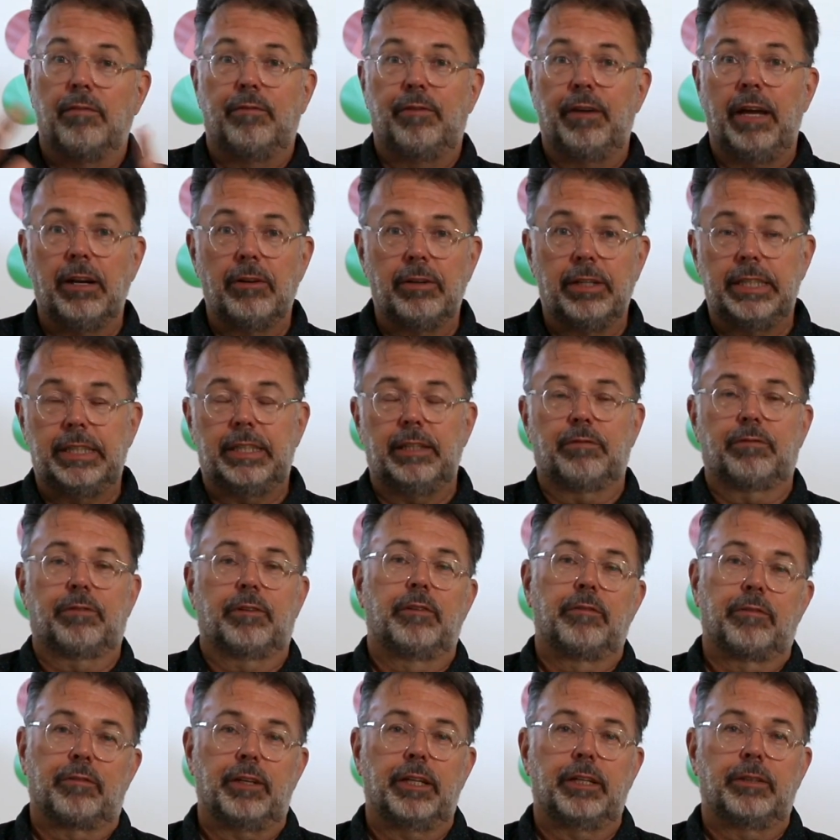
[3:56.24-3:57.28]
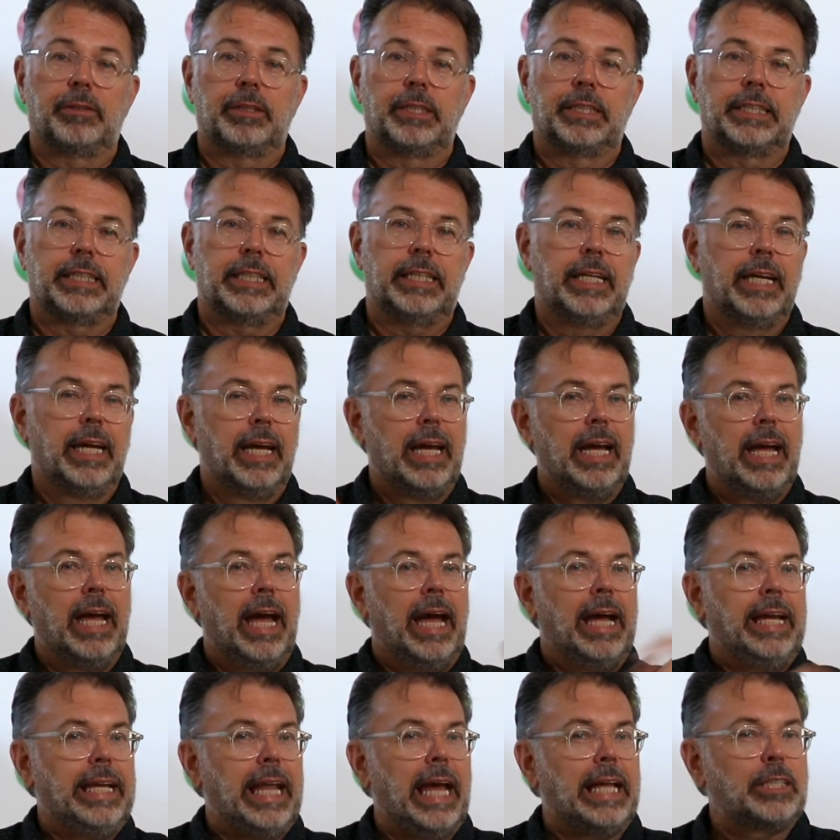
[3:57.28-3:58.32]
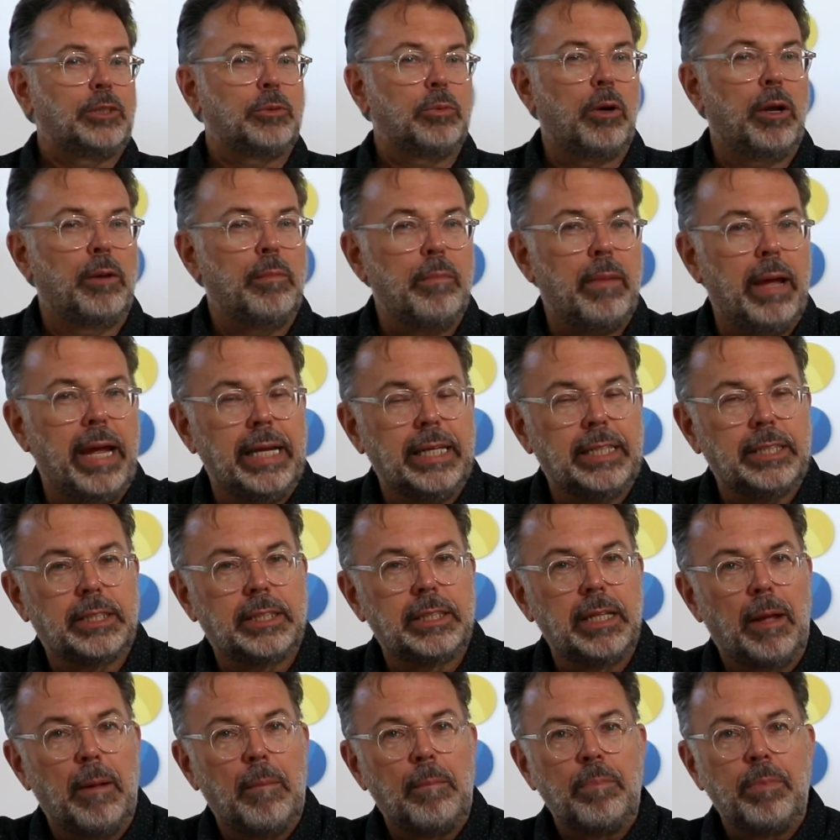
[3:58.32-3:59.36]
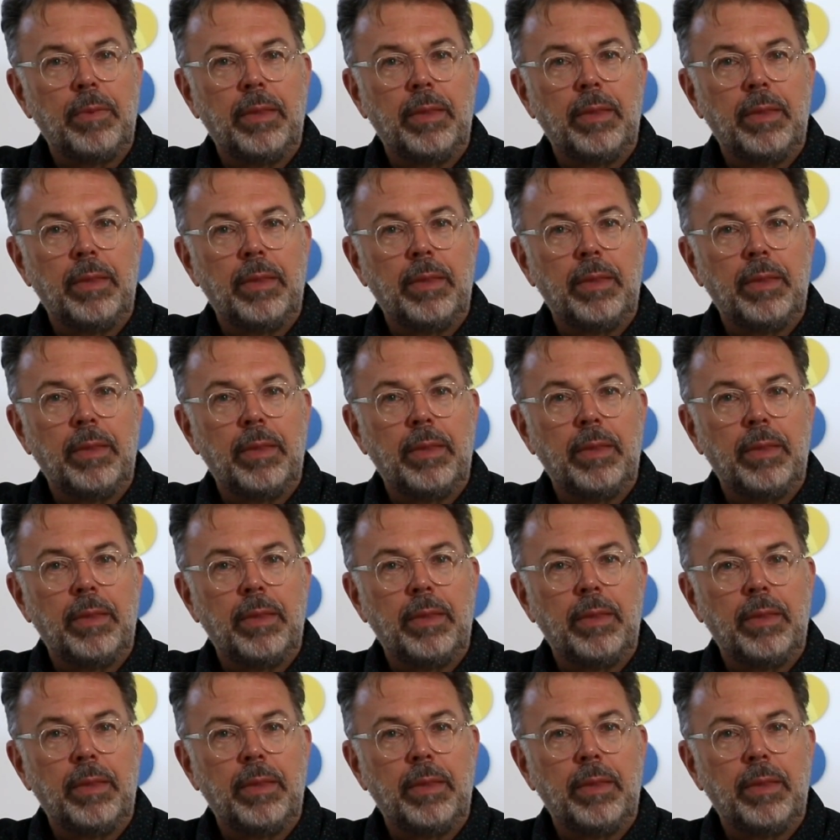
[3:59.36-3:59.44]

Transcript: very different frequency. And that's what makes